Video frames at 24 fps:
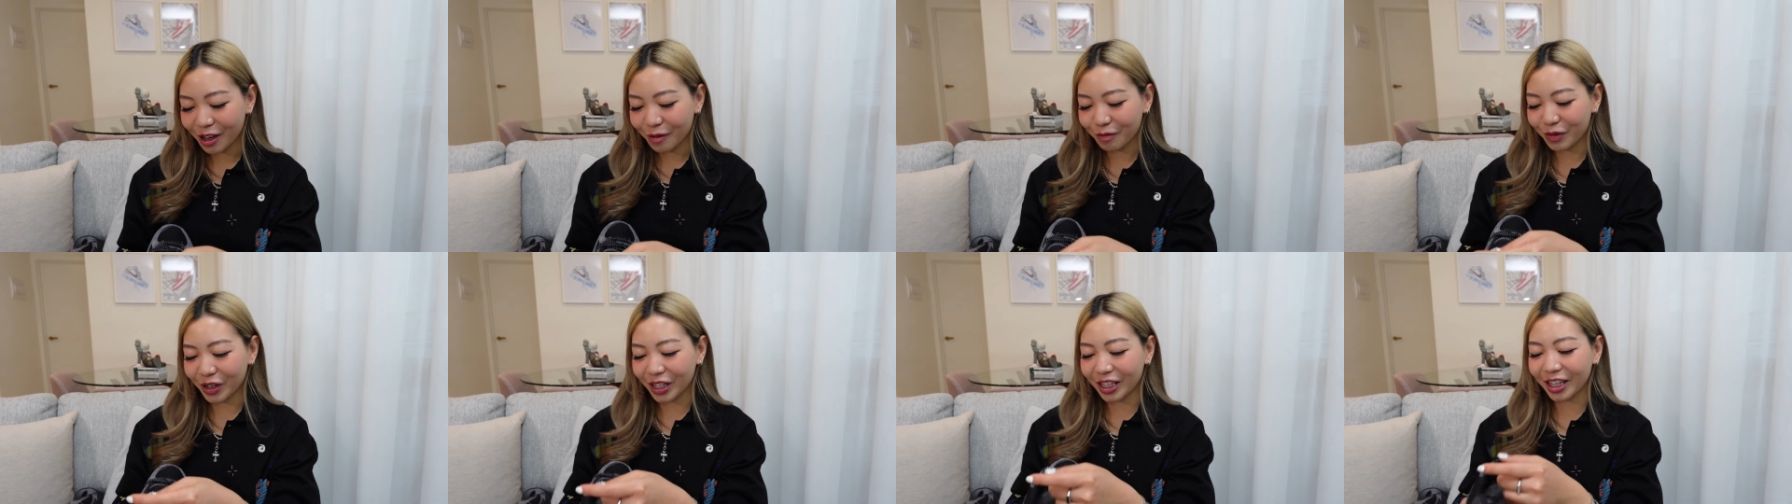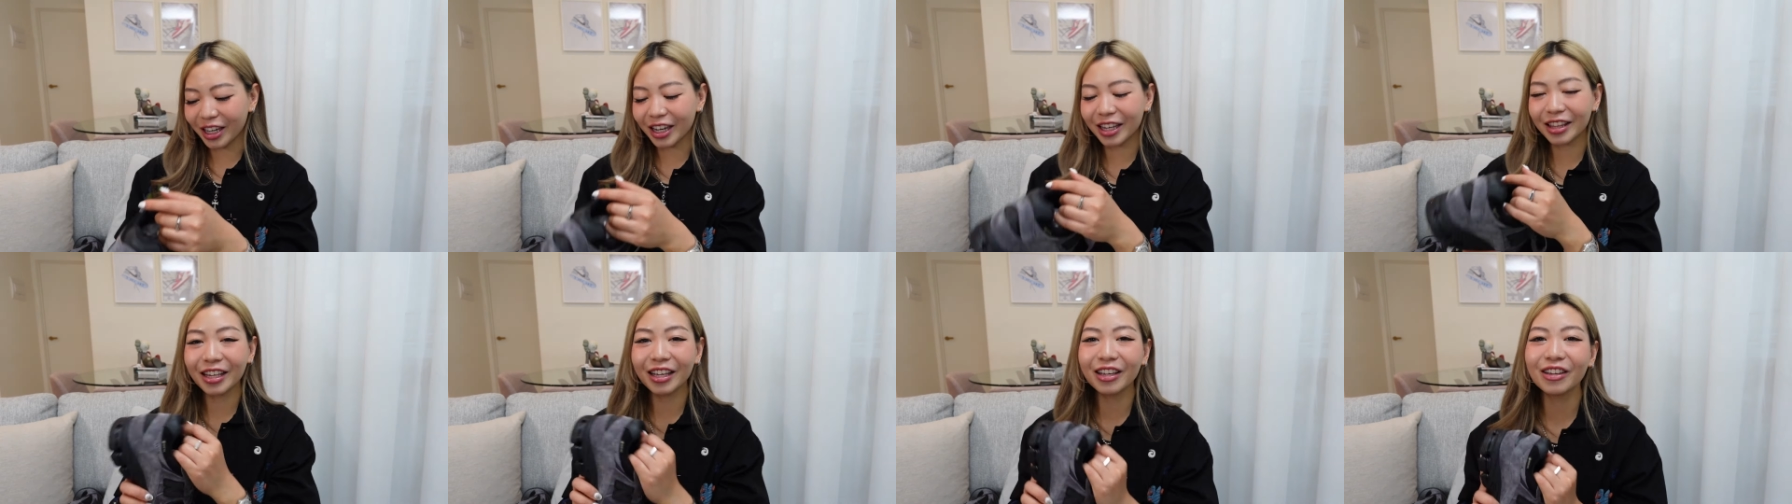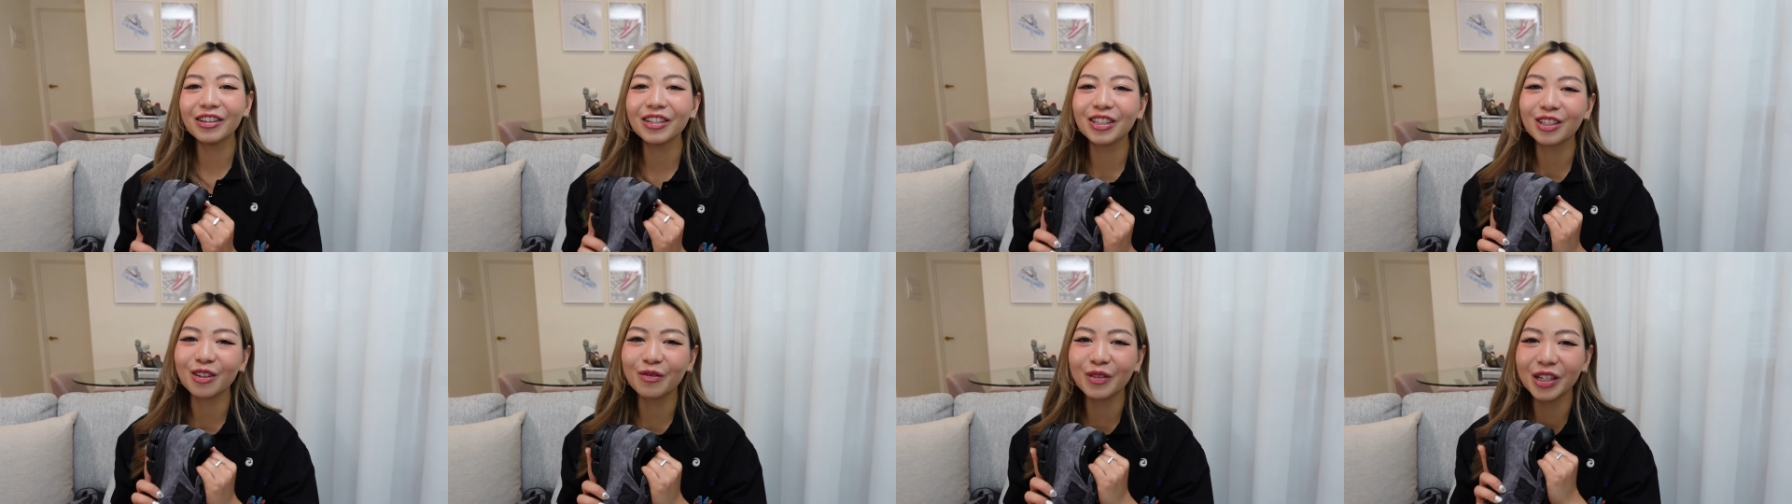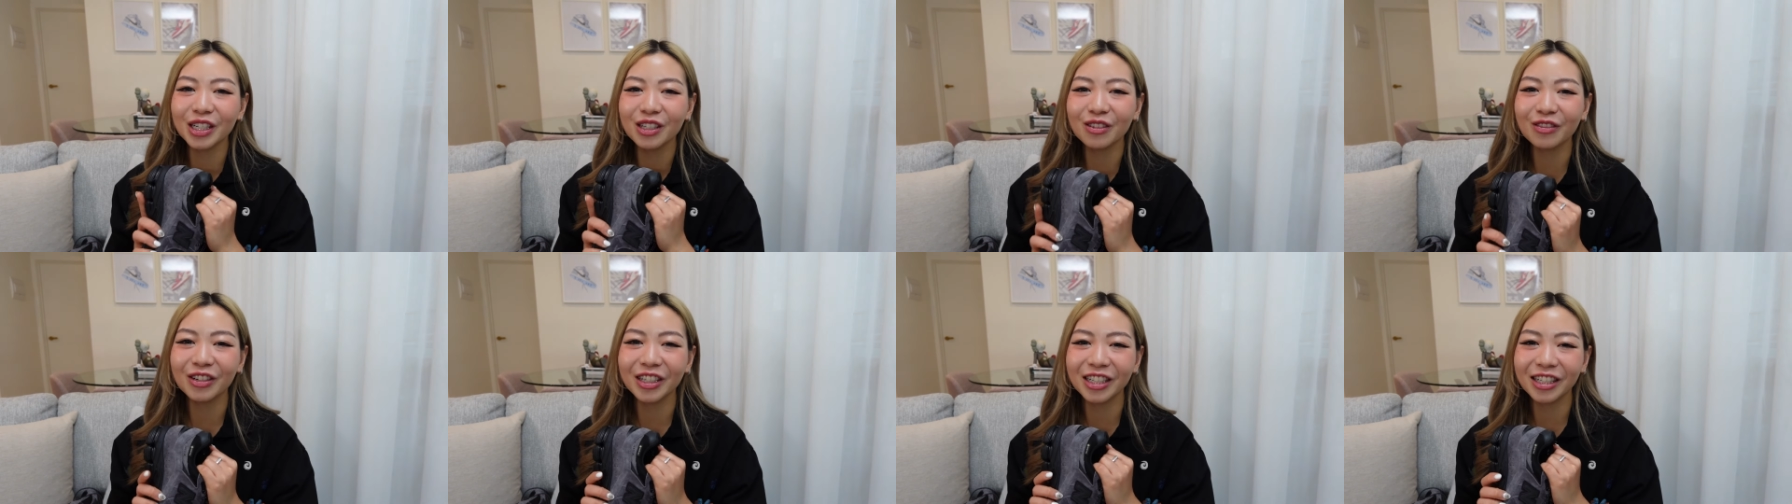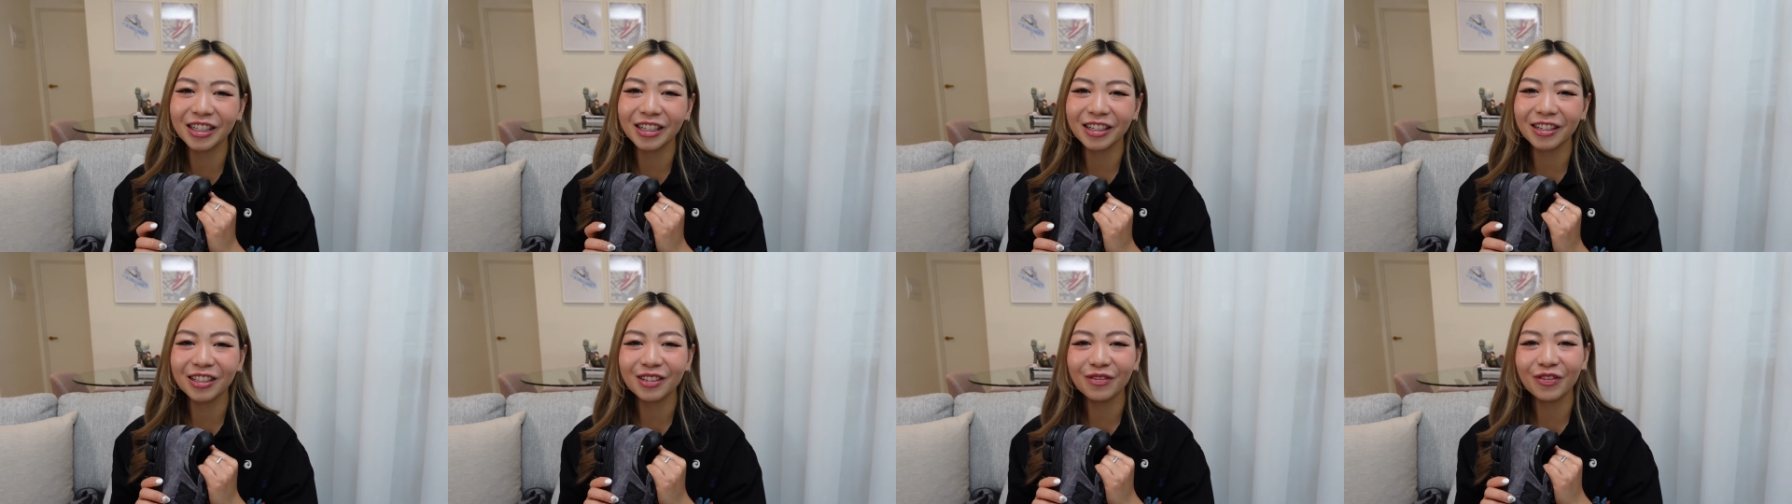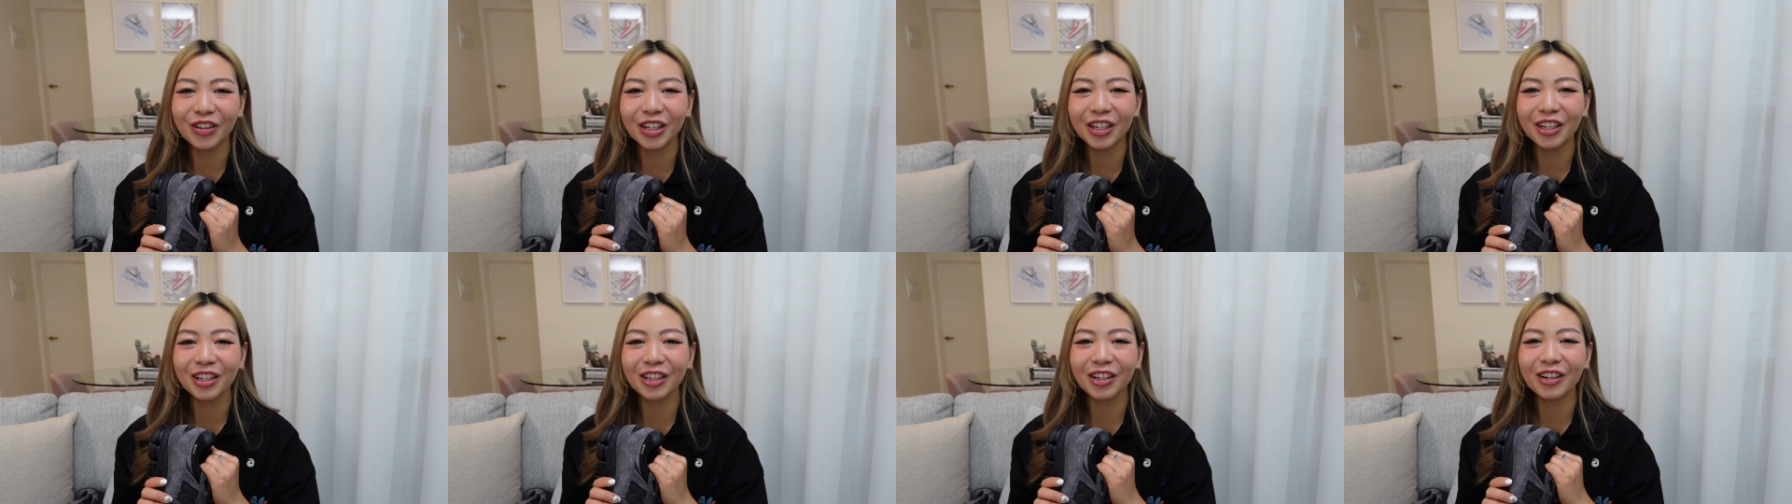But yeah, thank you so much for watching this
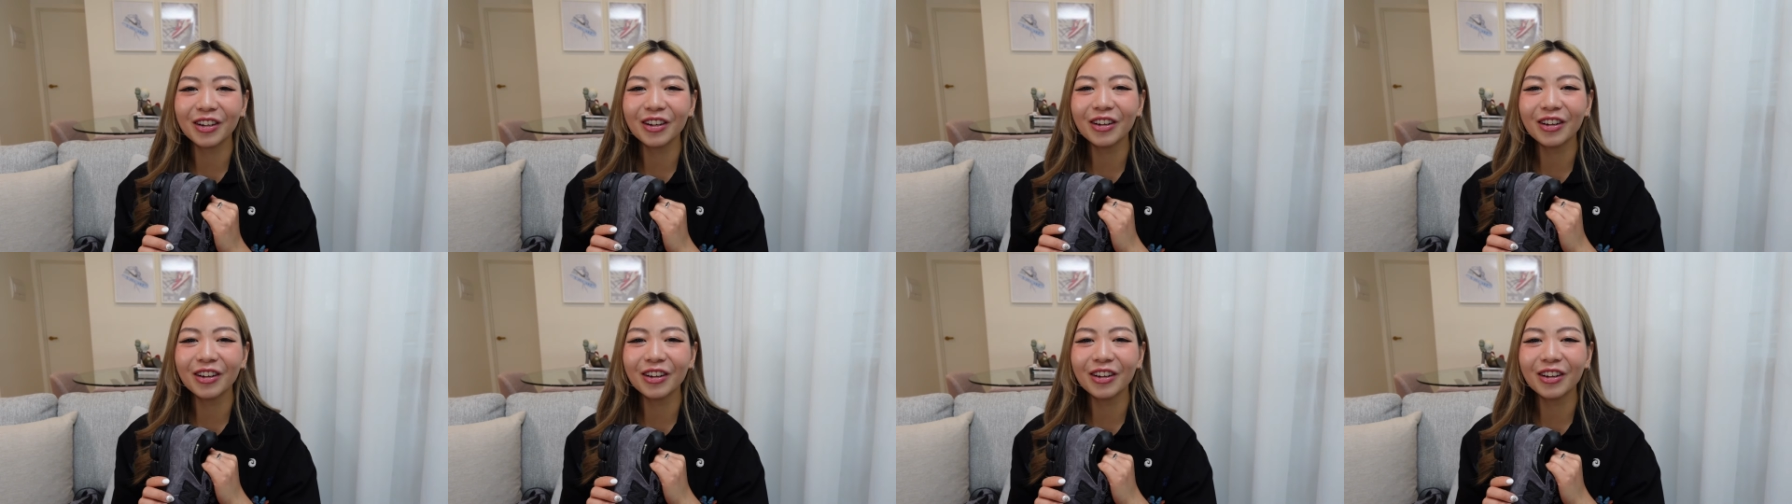video.